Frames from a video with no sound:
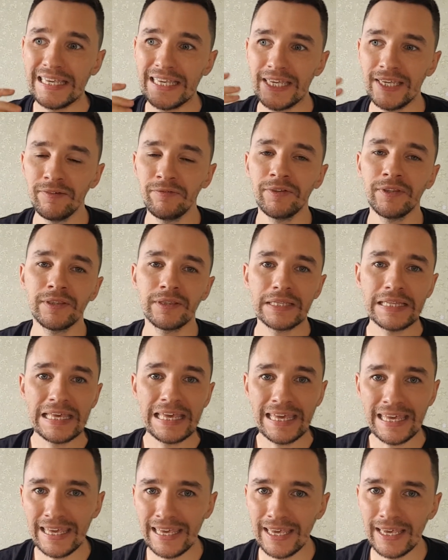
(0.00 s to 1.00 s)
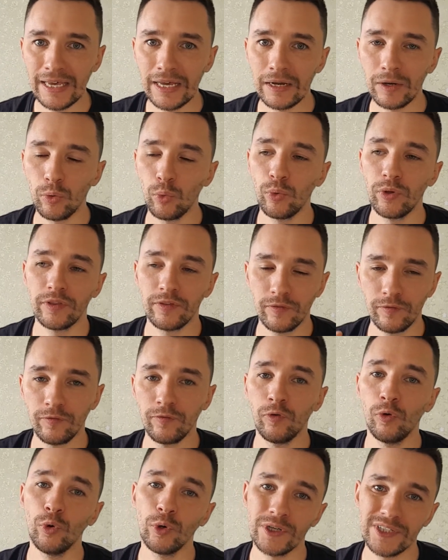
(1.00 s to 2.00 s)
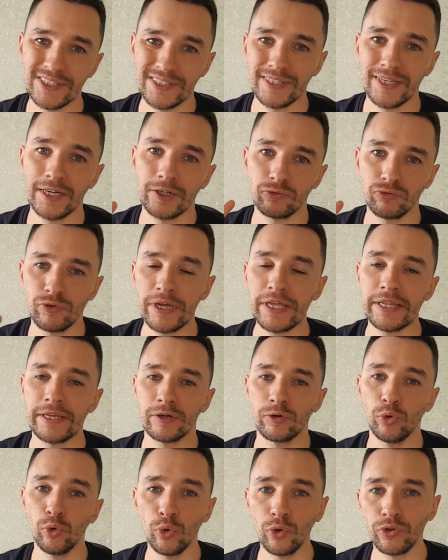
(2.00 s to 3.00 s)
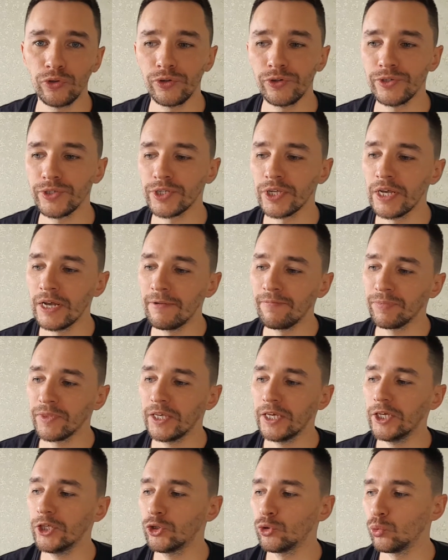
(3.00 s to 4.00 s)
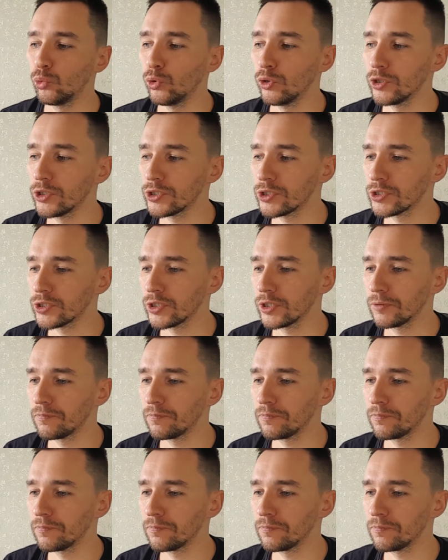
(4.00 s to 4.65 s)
Even here, with 4-star rating authors, it was